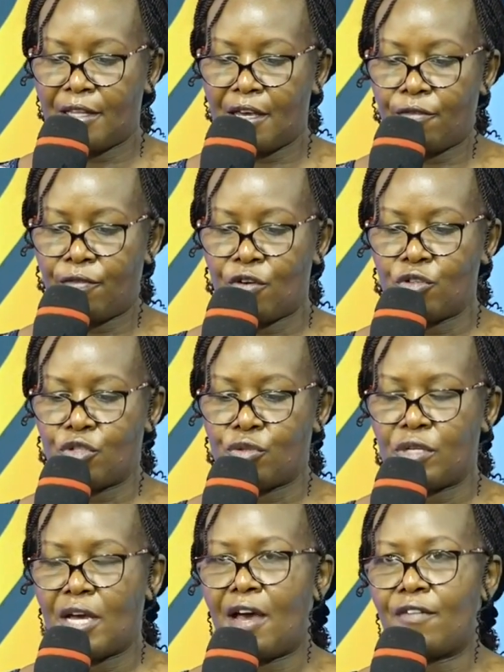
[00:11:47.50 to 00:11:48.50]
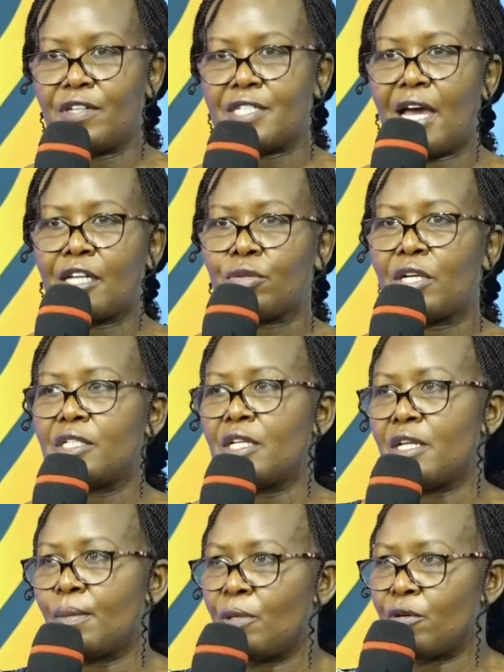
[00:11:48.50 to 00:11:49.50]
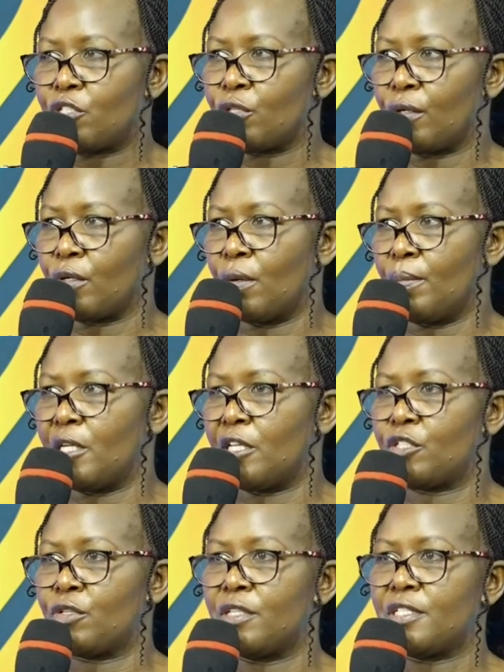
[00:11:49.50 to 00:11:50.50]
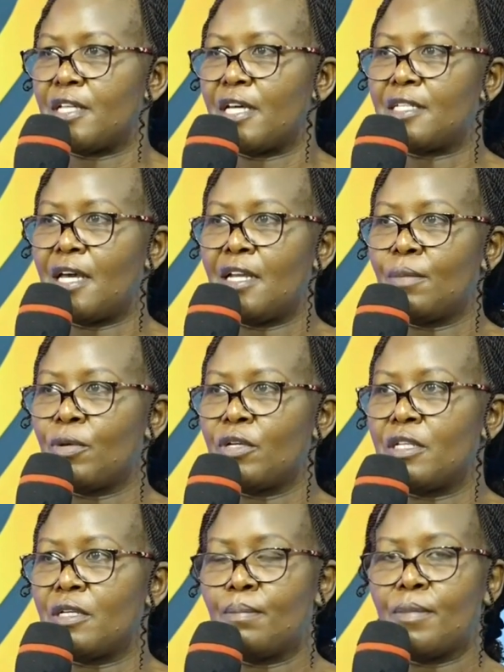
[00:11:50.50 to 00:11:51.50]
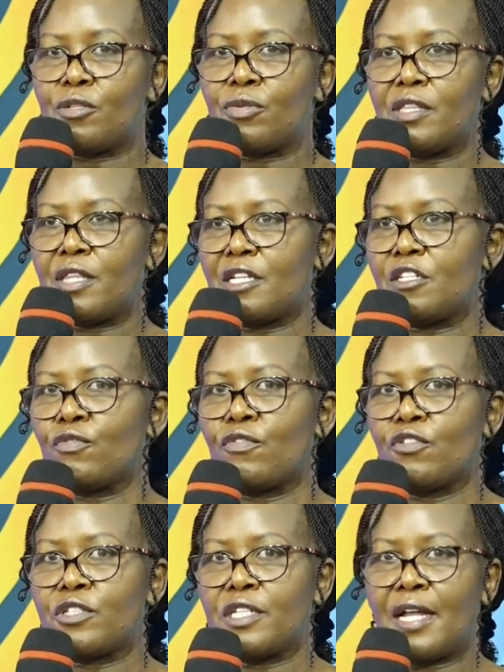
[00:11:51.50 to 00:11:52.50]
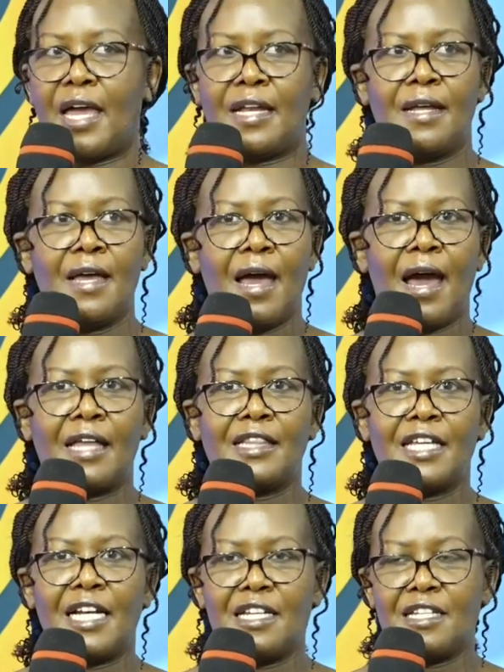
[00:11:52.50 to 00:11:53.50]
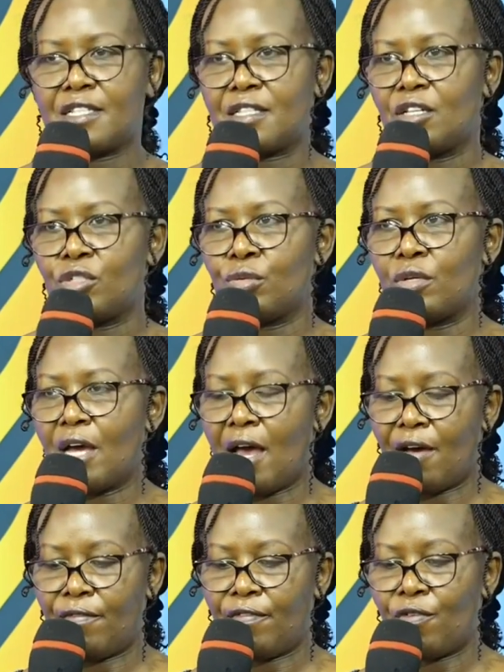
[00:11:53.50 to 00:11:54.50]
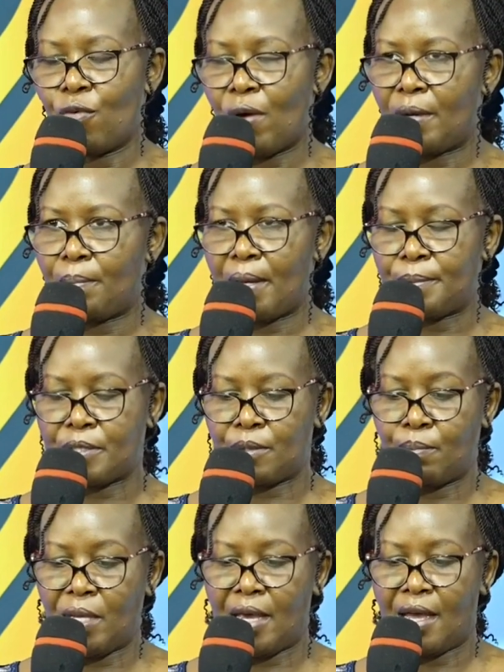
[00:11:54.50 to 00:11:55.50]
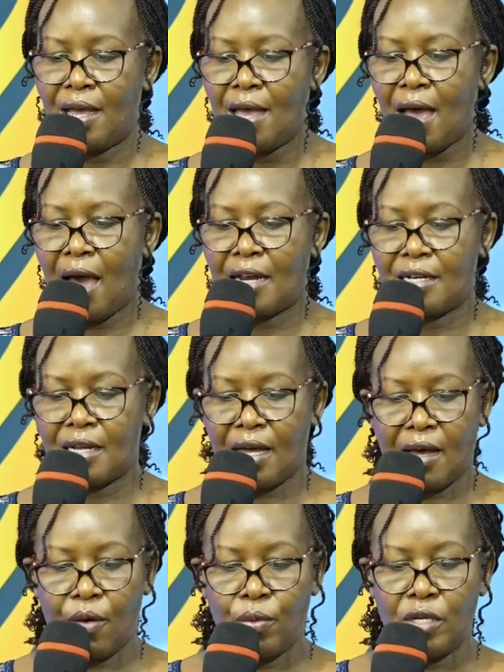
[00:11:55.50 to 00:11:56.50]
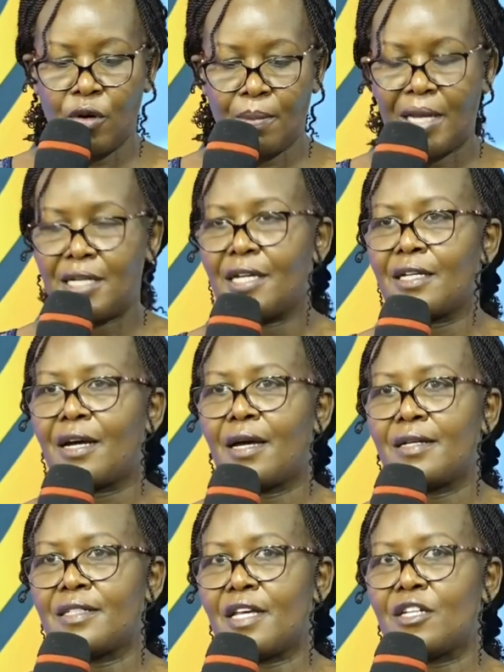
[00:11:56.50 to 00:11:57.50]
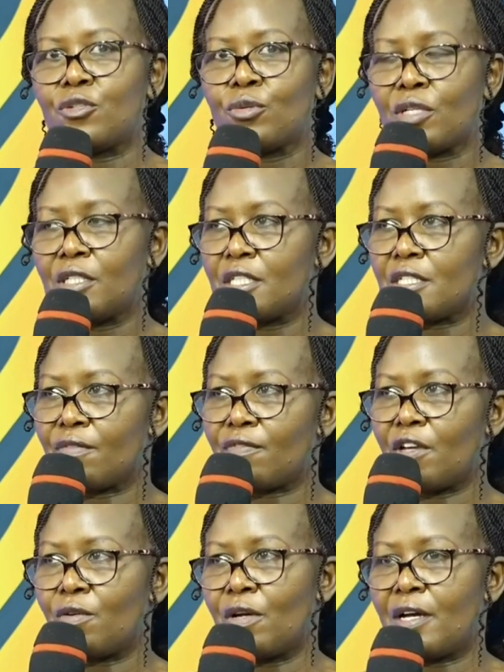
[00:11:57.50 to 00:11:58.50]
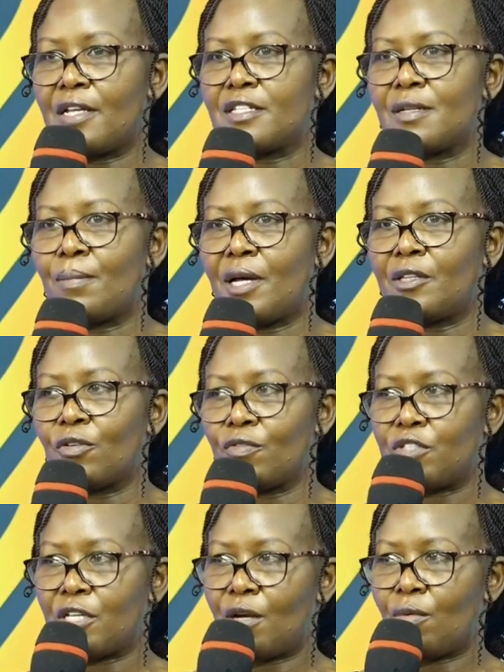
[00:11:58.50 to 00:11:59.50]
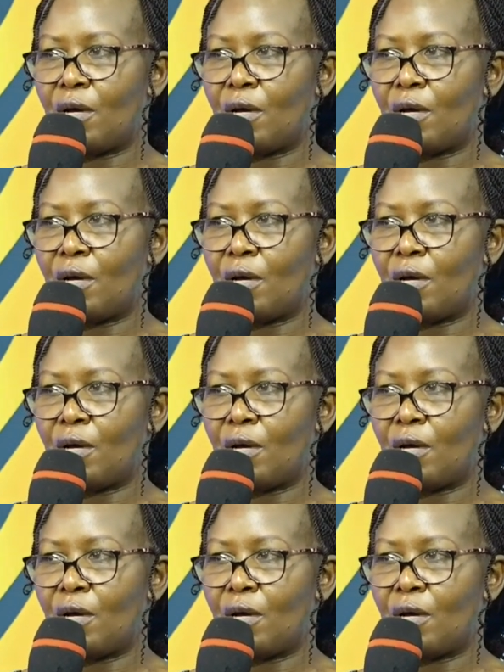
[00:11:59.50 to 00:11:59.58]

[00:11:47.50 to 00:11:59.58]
and therefore you should have it. Actually, the W H O recommendation is that anybody between thirty to forty-nine at the least should have one pap smear. And uh, we normally encourage that during the cervical cancer month of